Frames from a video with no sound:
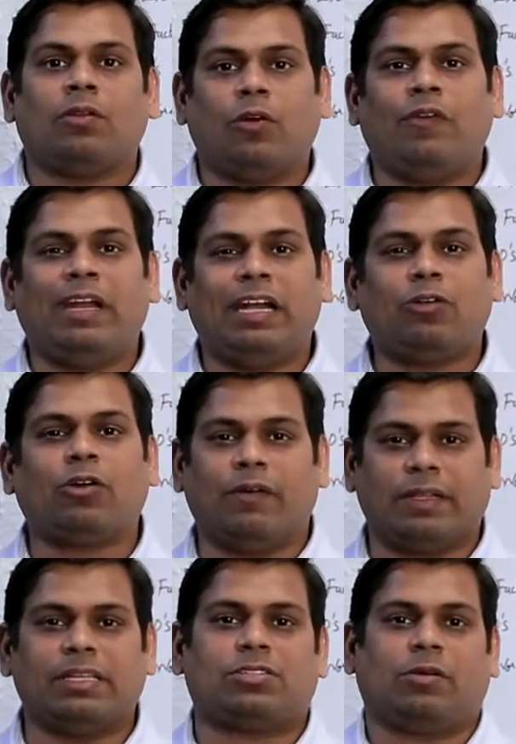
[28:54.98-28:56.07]
Though we need to
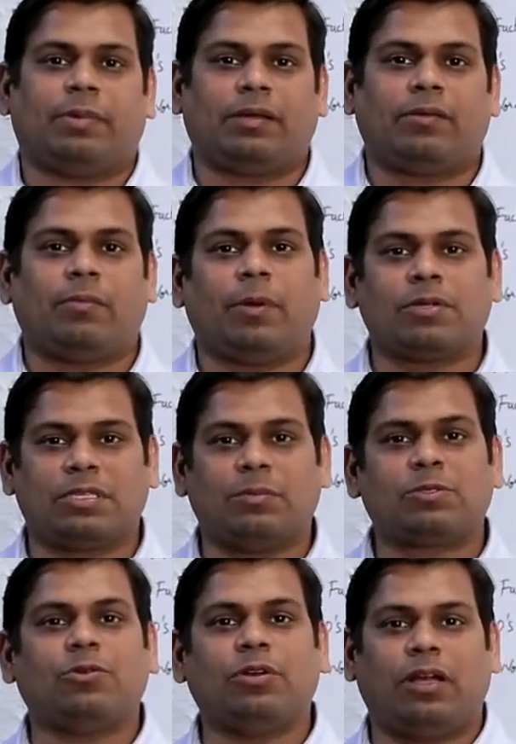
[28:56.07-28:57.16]
cover this topic because some
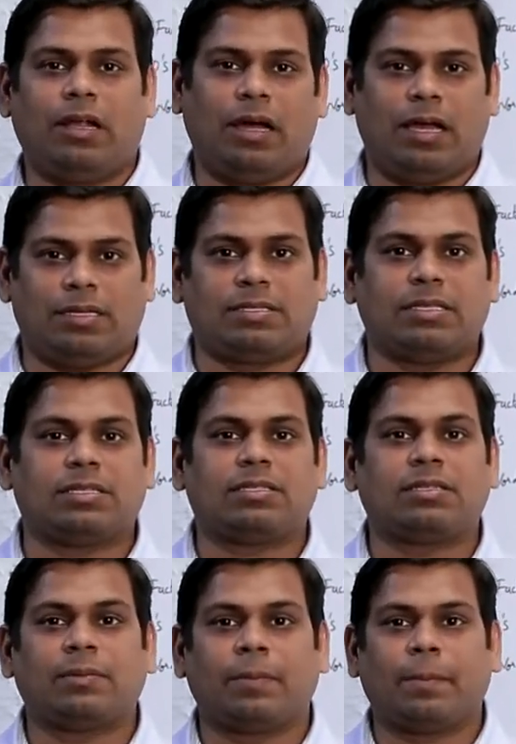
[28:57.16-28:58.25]
school asked
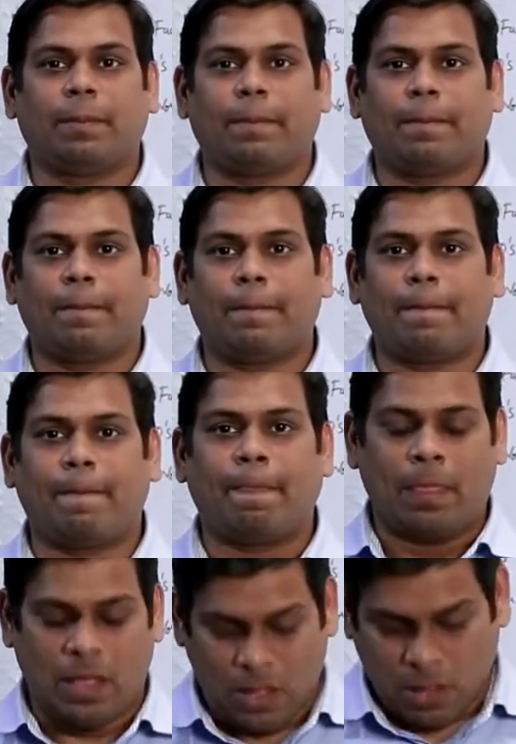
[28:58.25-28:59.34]
this.
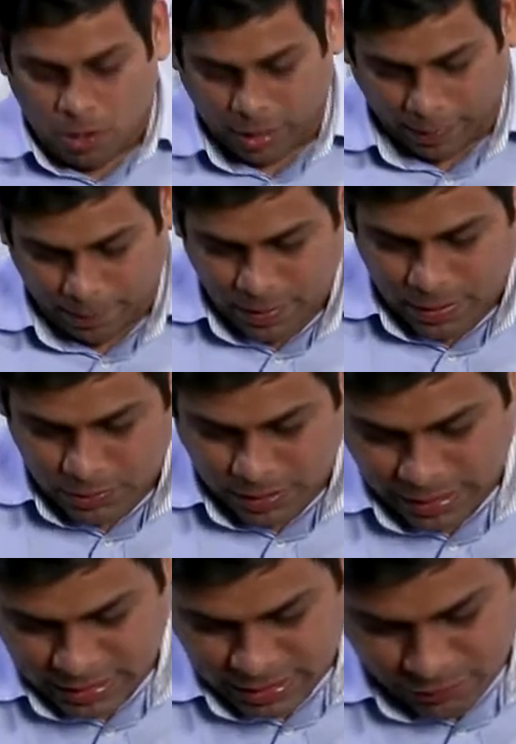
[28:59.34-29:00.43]
Okay, so
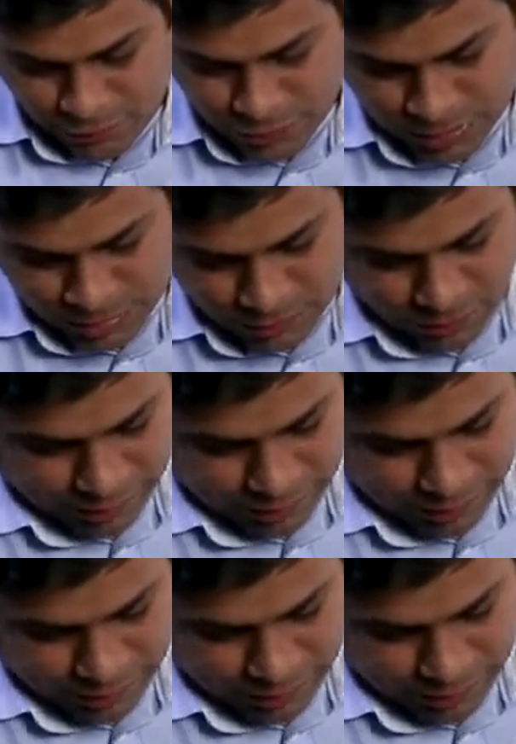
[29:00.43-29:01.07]
let us see few sums of